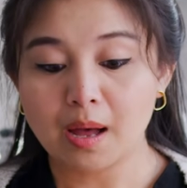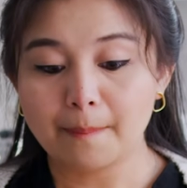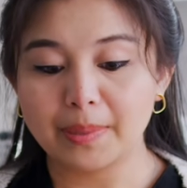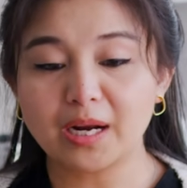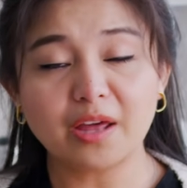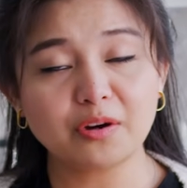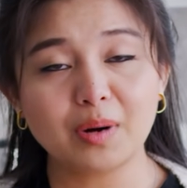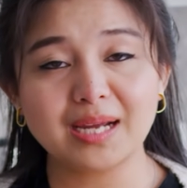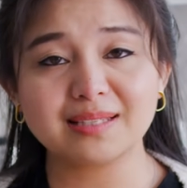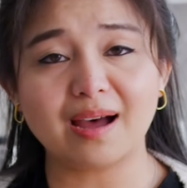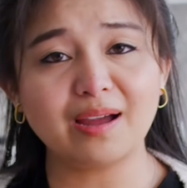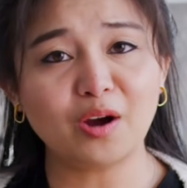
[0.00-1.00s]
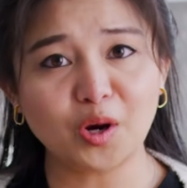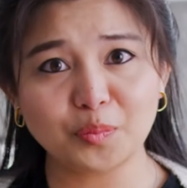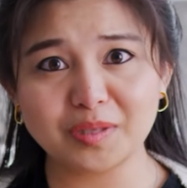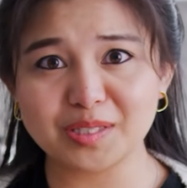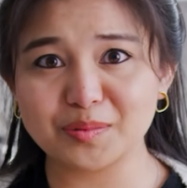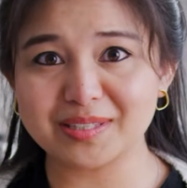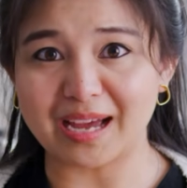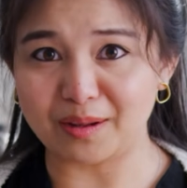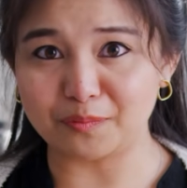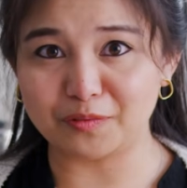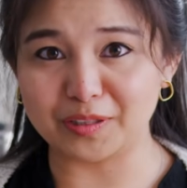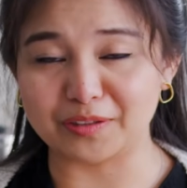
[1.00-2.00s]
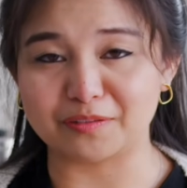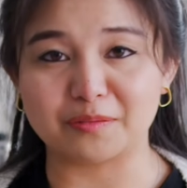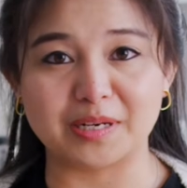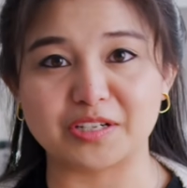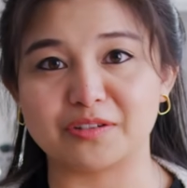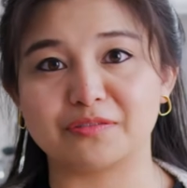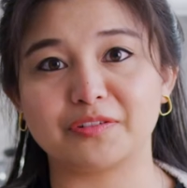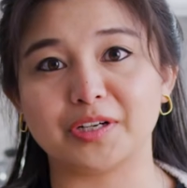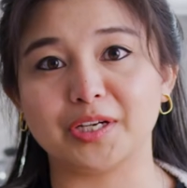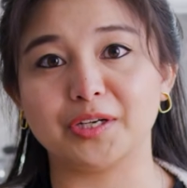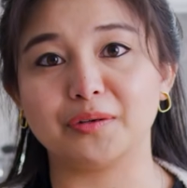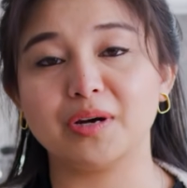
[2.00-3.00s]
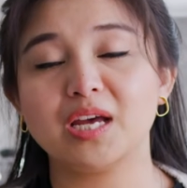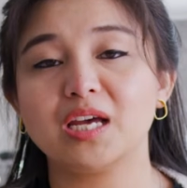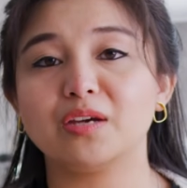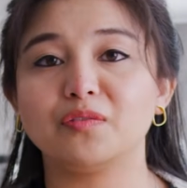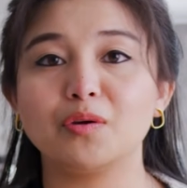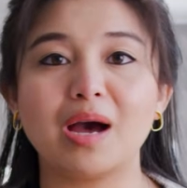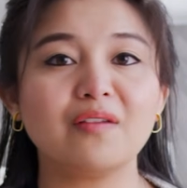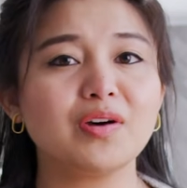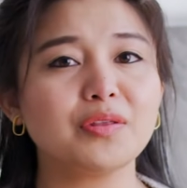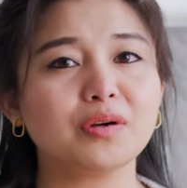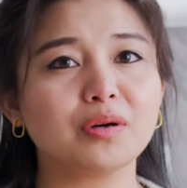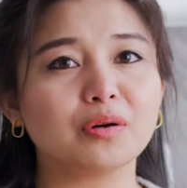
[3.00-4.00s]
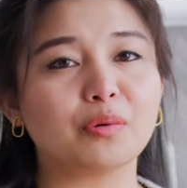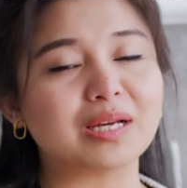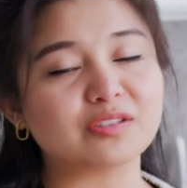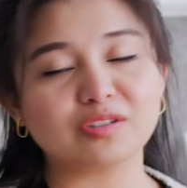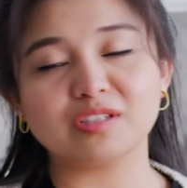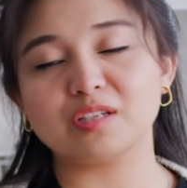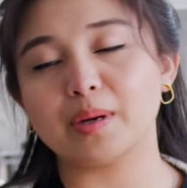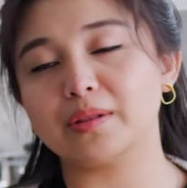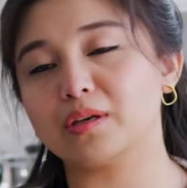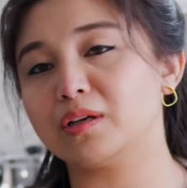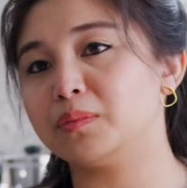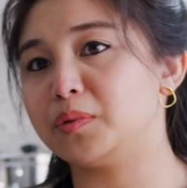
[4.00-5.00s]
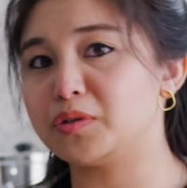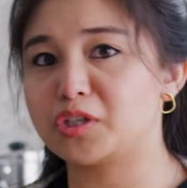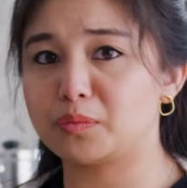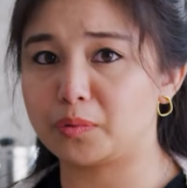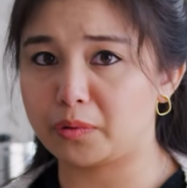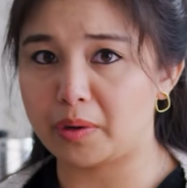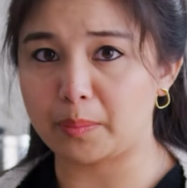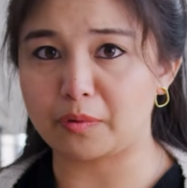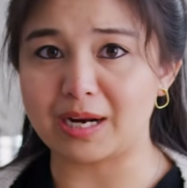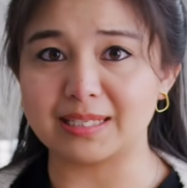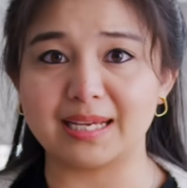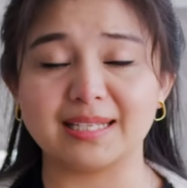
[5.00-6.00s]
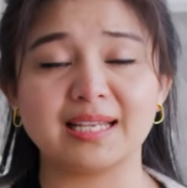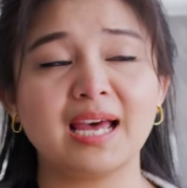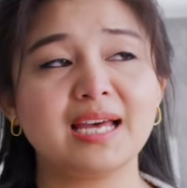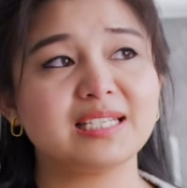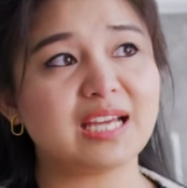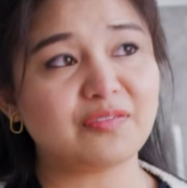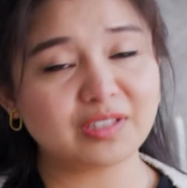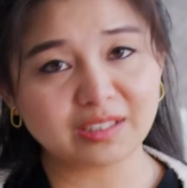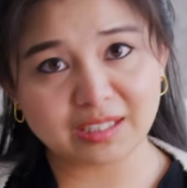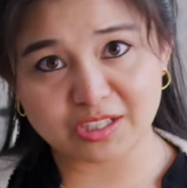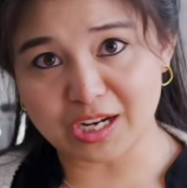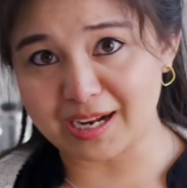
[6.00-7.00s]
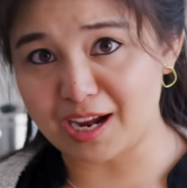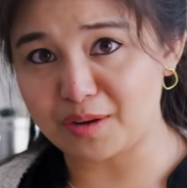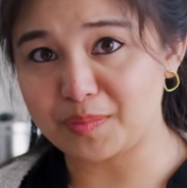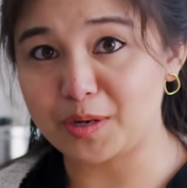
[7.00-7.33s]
But otherwise, I hope this was helpful information for you. If you have other questions about the kombucha brewing process, definitely check out my